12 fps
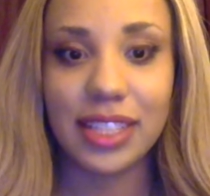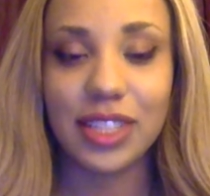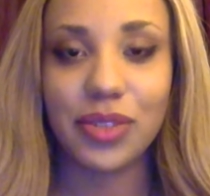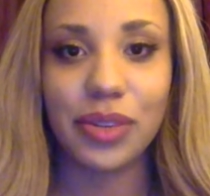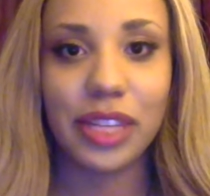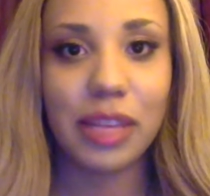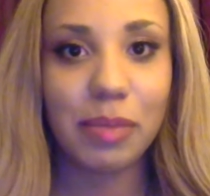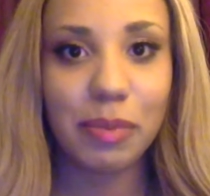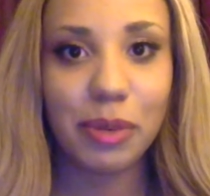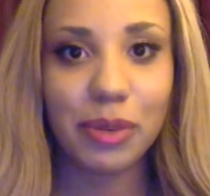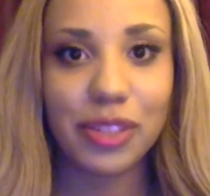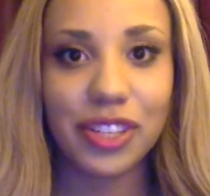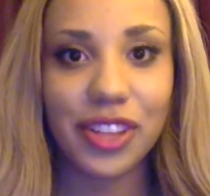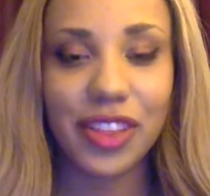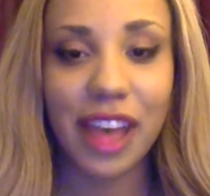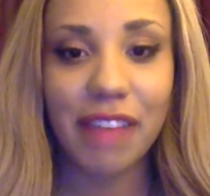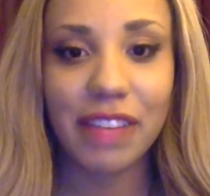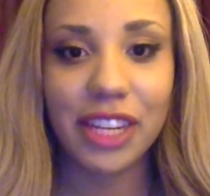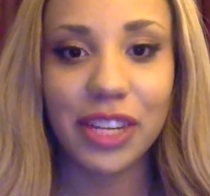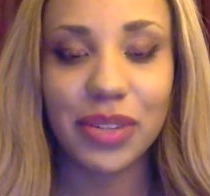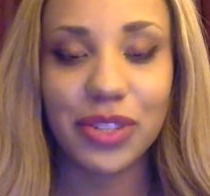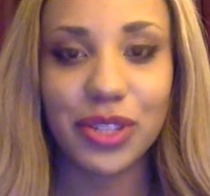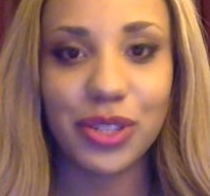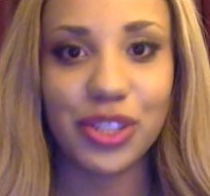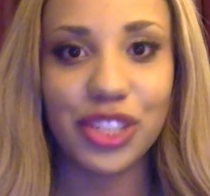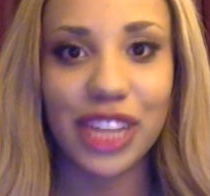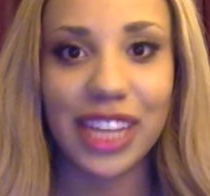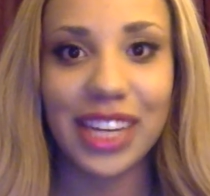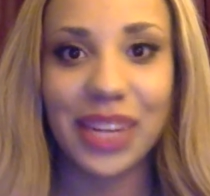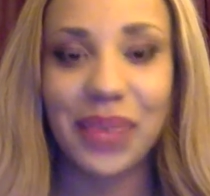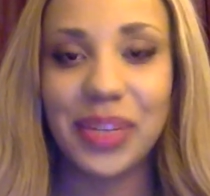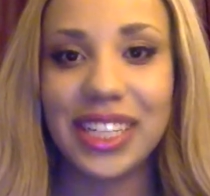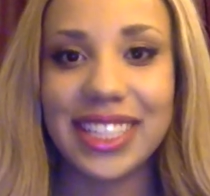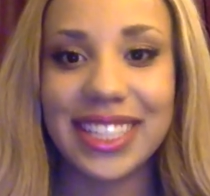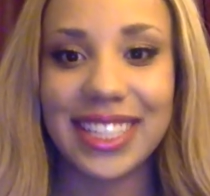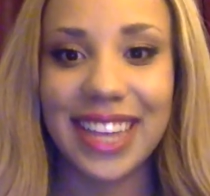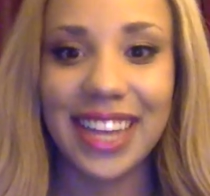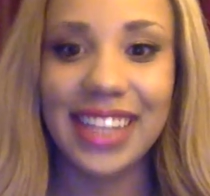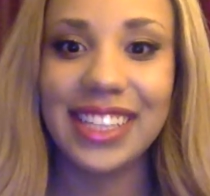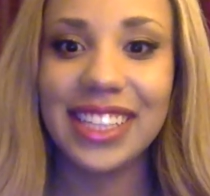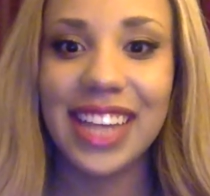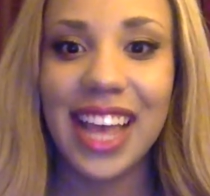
So I'll keep you posted on that video so you can check it out when it's done.